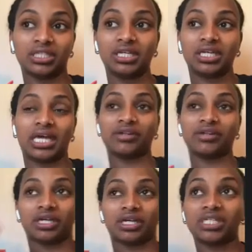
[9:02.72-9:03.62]
like, and when they
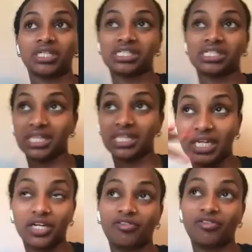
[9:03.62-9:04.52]
say that narrative about Black
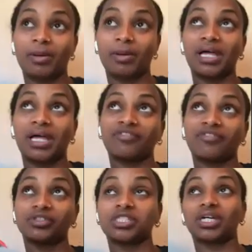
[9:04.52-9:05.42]
folks that's so negative, I'm
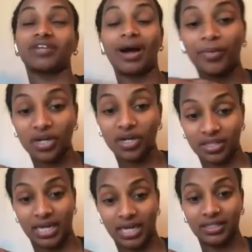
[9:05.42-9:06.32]
part of that.
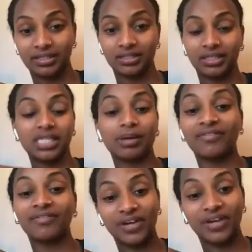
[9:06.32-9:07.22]
And that's why I'm
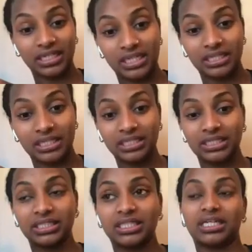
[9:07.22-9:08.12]
fighting.
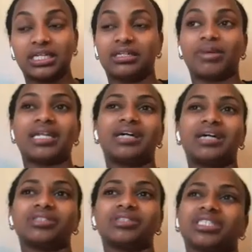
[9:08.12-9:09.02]
And my dad was just
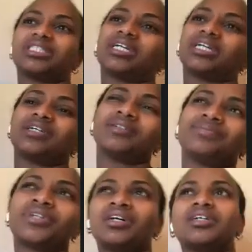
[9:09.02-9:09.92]
like, huh,
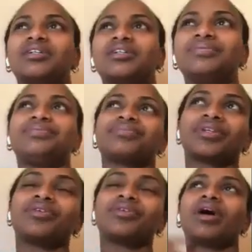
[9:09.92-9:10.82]
you're right.
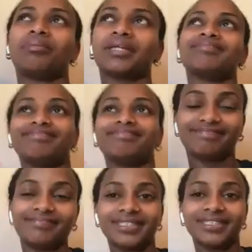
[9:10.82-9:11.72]
I'm like,
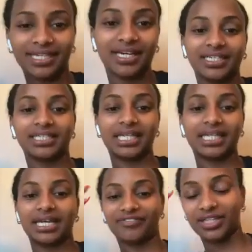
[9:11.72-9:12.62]
yeah. And like, I
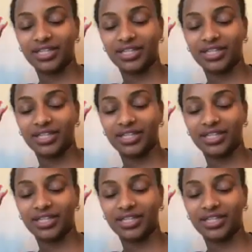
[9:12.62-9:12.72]
feel like